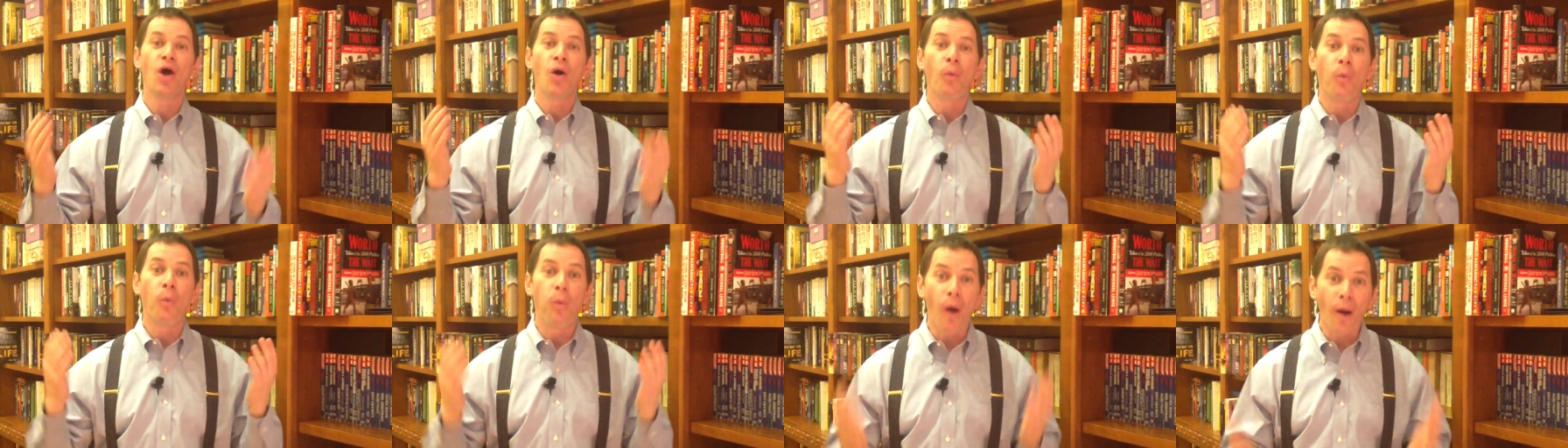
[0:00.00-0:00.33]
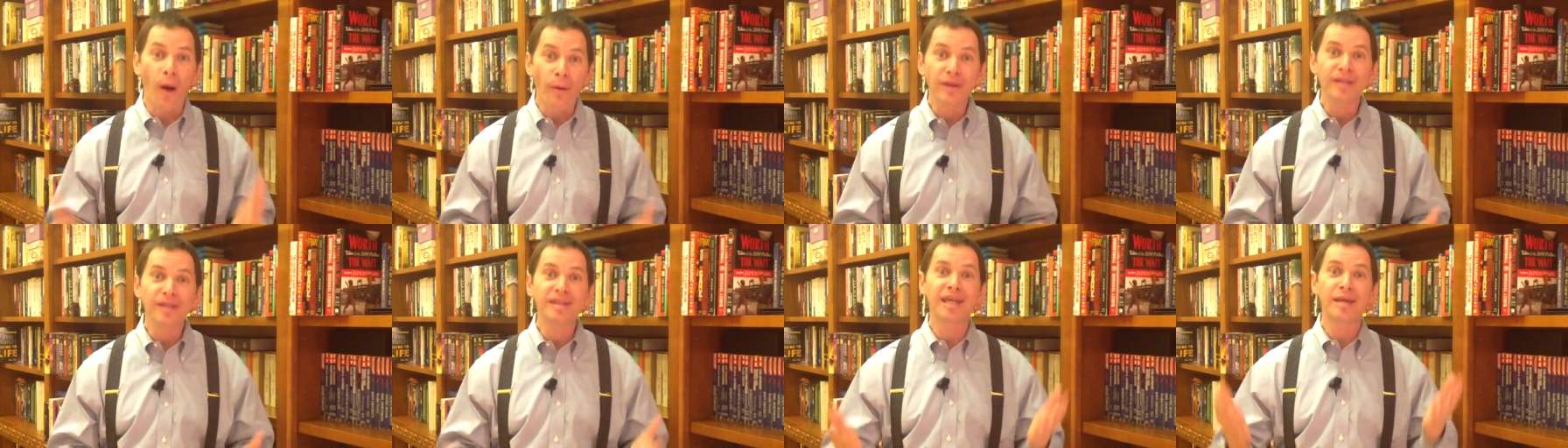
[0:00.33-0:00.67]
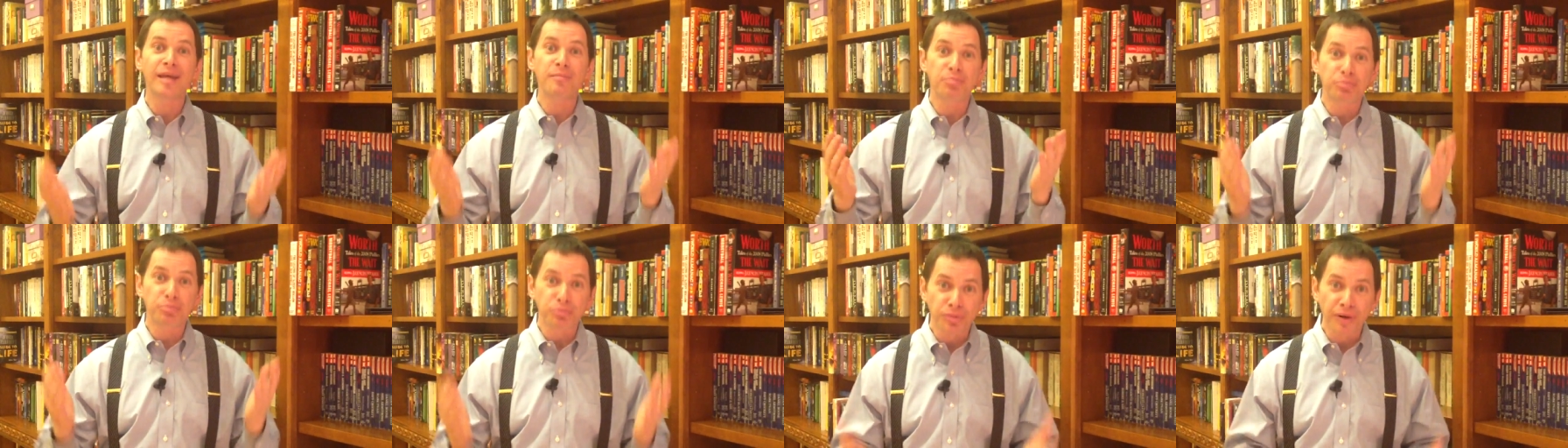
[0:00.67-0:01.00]
Weren't
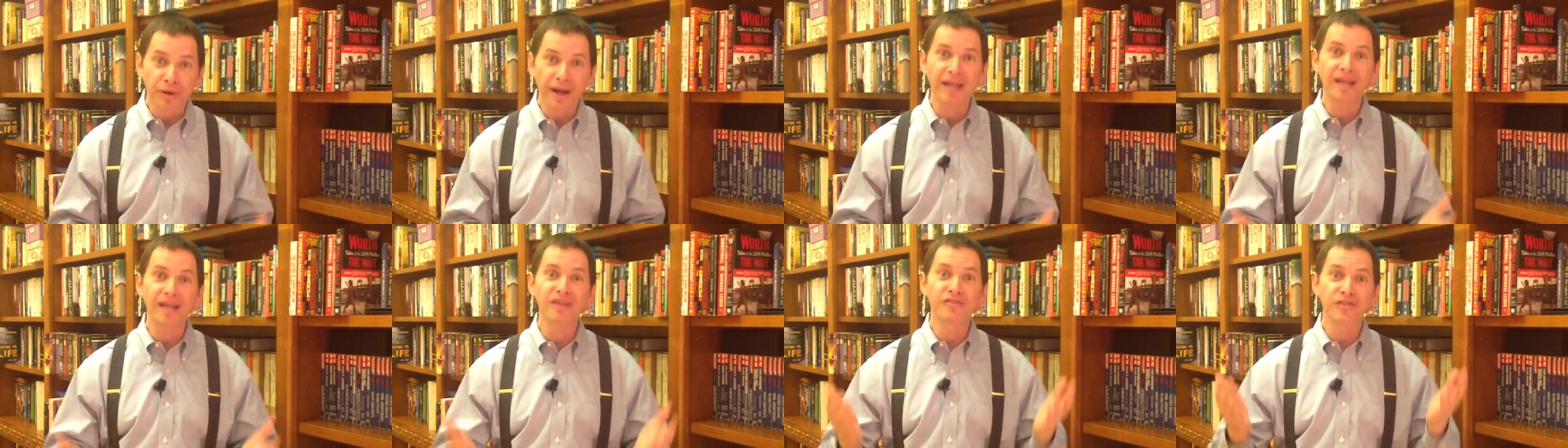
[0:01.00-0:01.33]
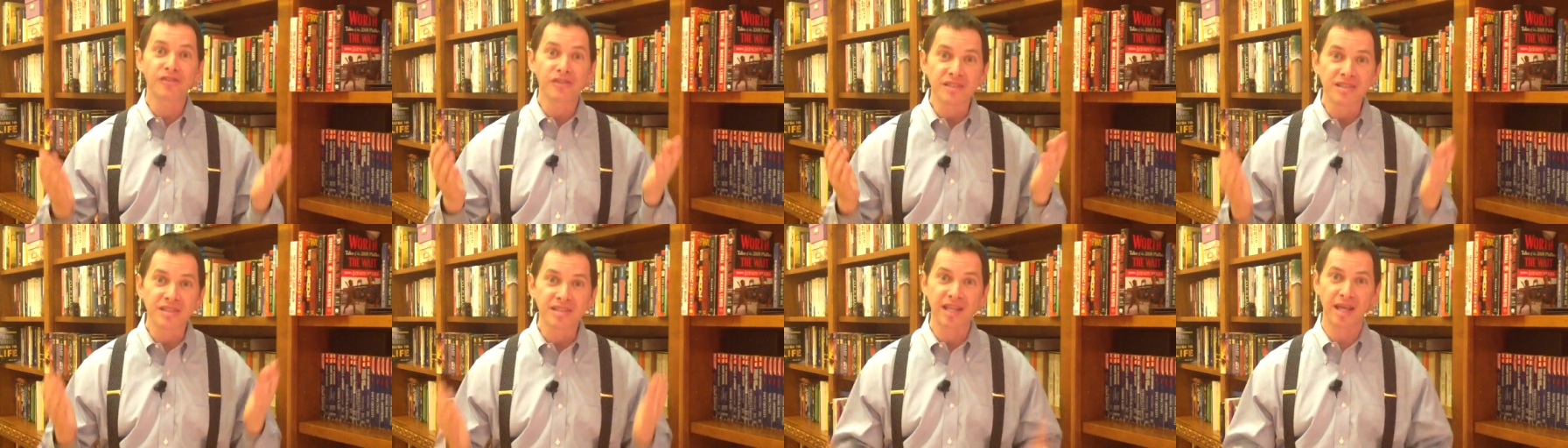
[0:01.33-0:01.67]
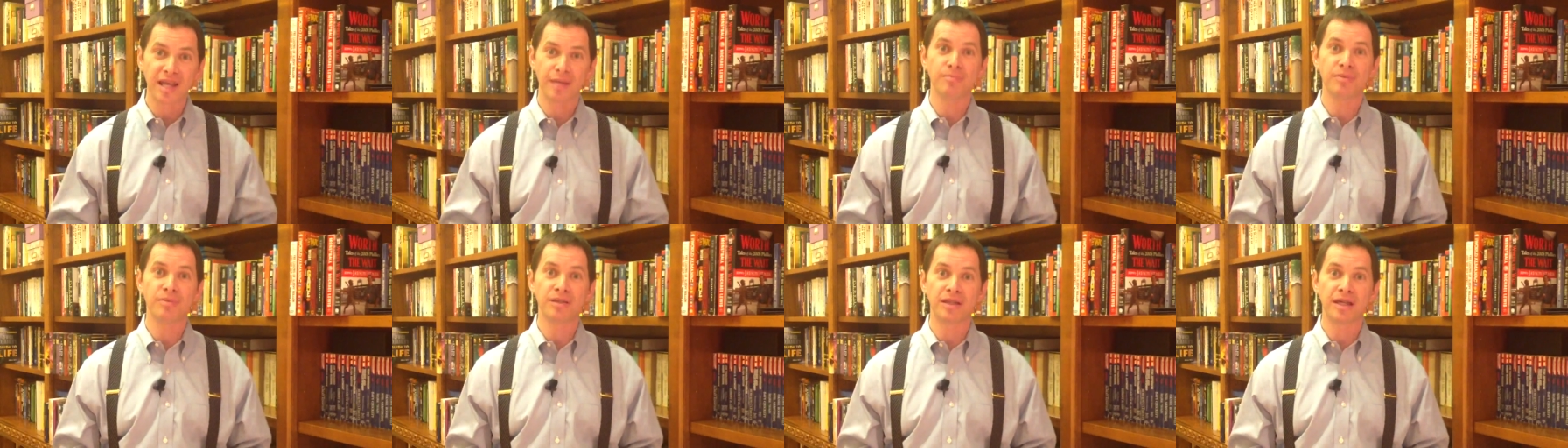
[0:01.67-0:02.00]
they praying for the
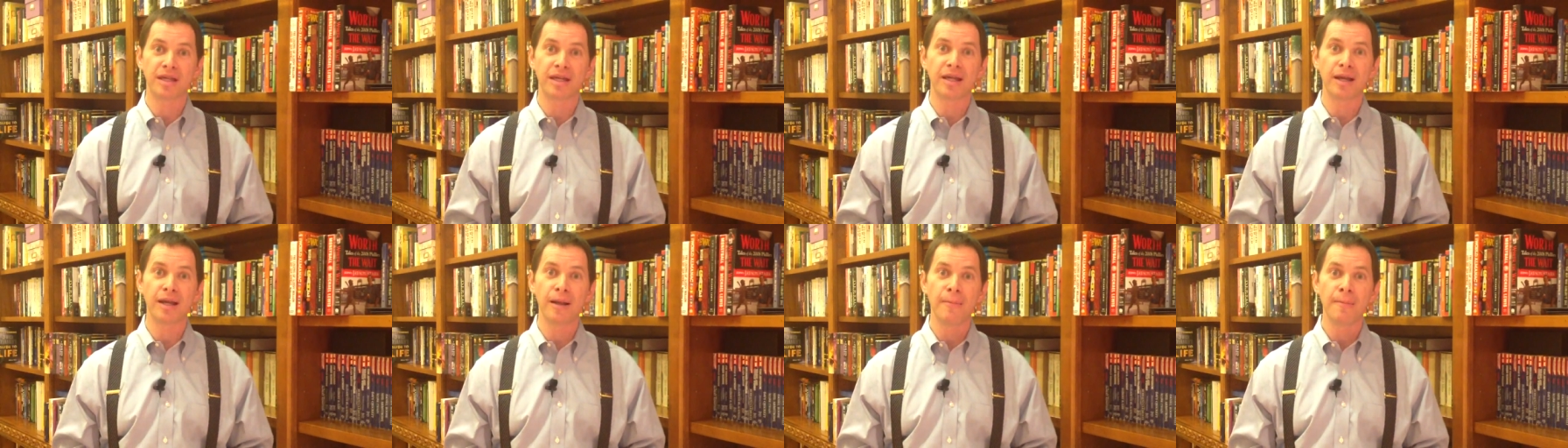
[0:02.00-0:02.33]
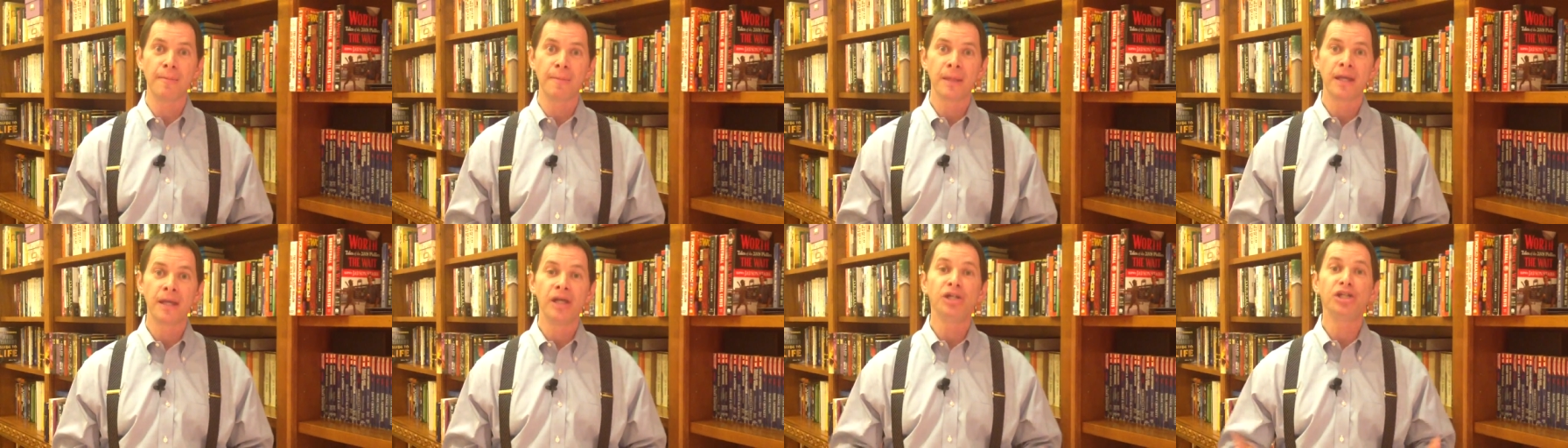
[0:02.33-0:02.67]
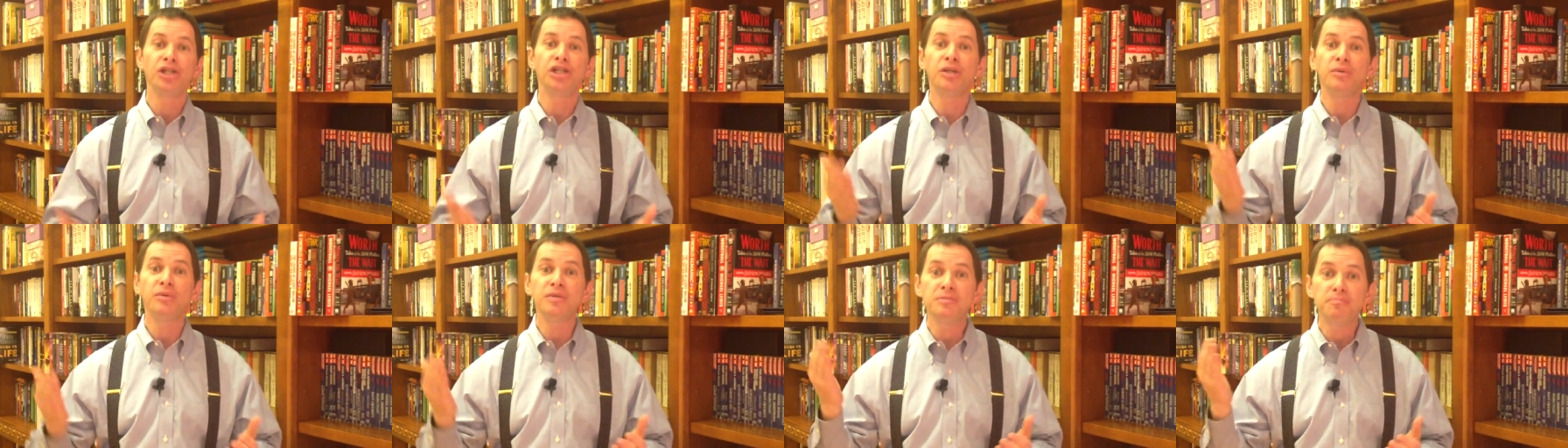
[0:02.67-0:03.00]
same thing?
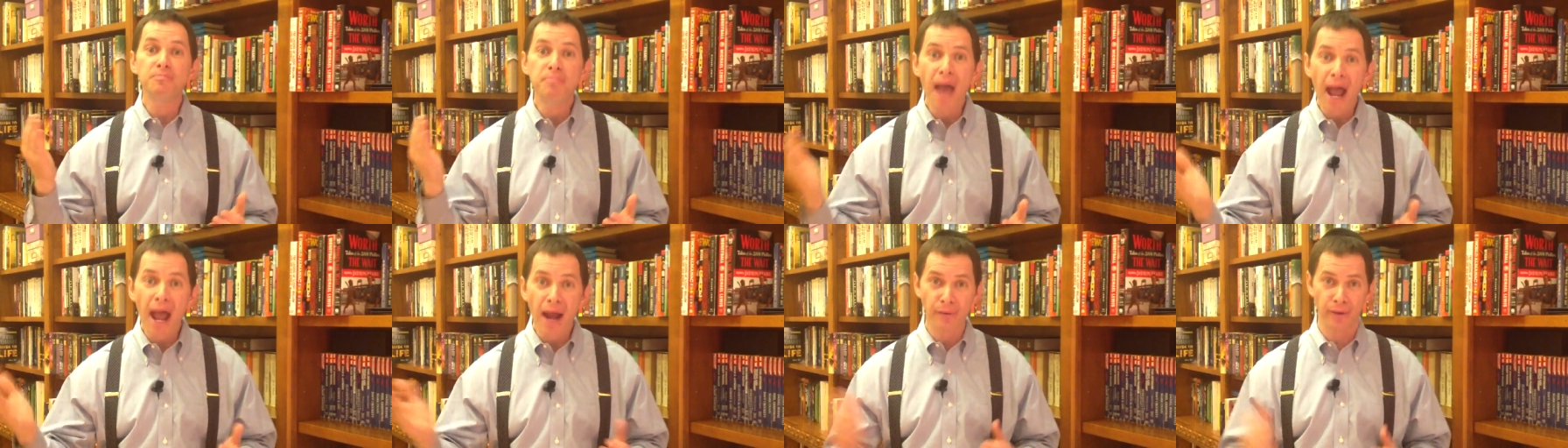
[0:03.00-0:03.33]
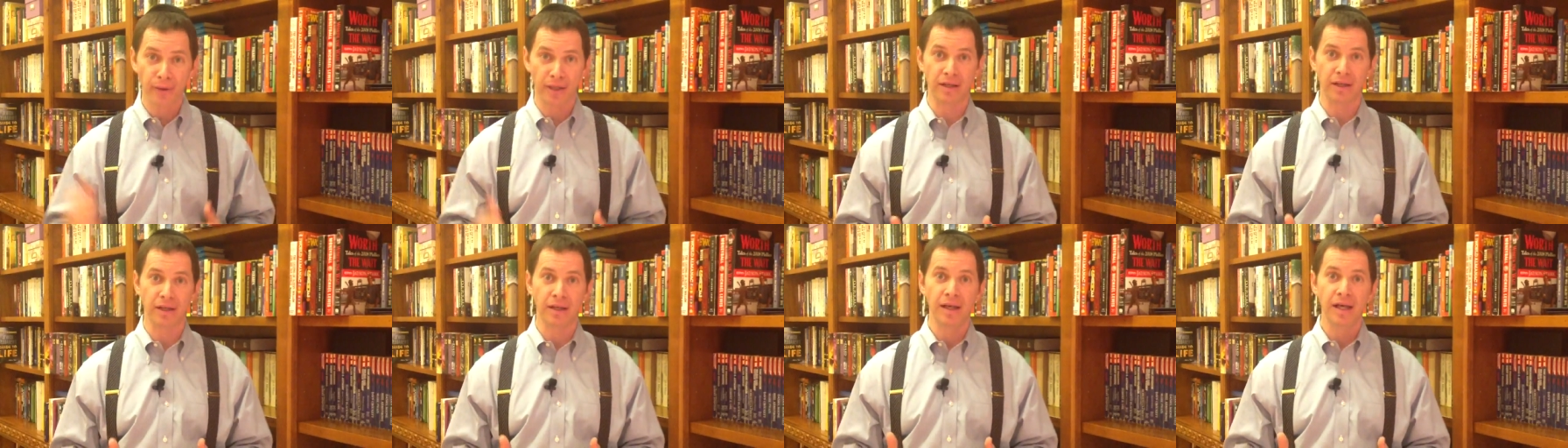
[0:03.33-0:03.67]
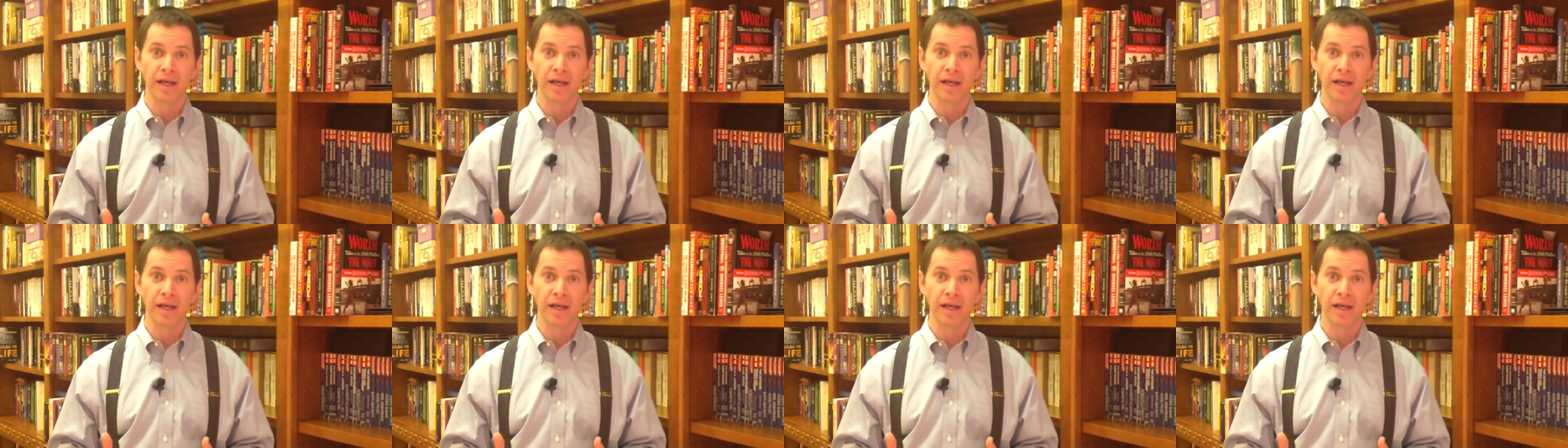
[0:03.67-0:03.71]
She was barren.